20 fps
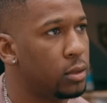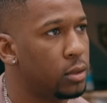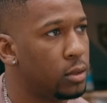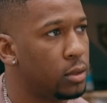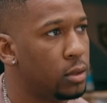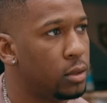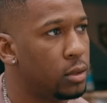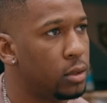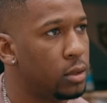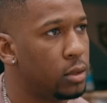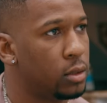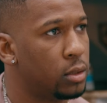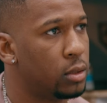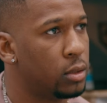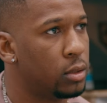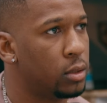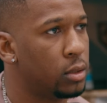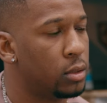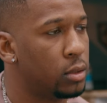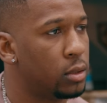
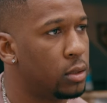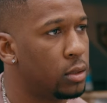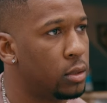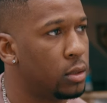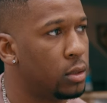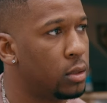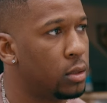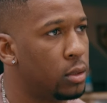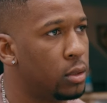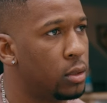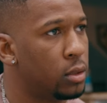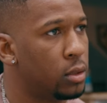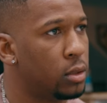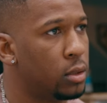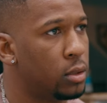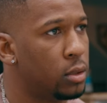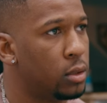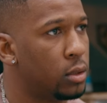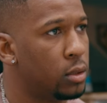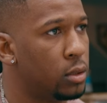
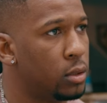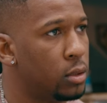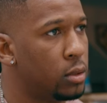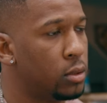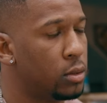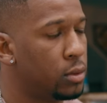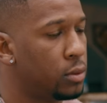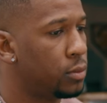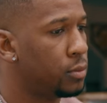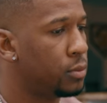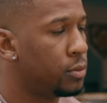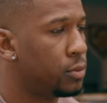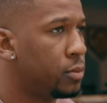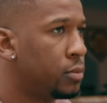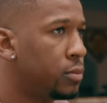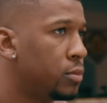This person isn't speaking.